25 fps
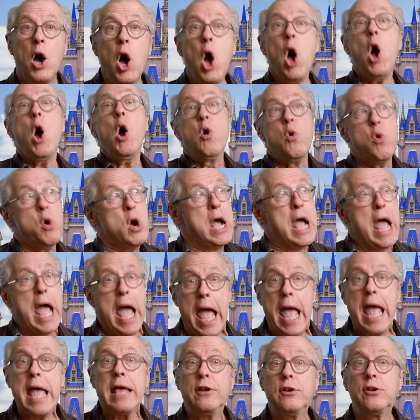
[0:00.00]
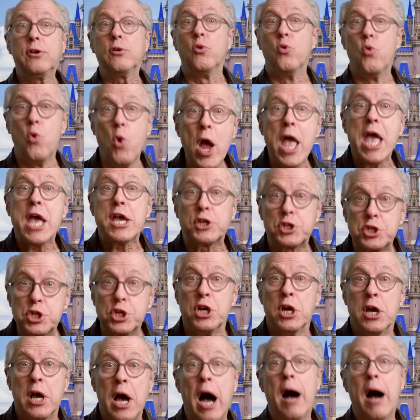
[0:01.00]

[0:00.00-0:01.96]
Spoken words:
Oh, and Wish,